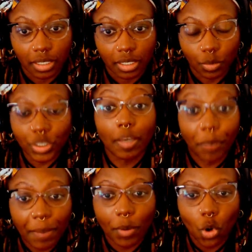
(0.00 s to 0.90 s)
with the
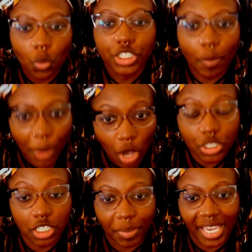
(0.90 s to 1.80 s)
people who were supposed
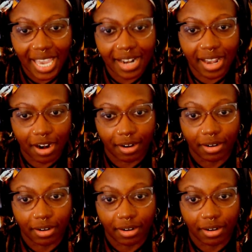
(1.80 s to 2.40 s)
to be in there.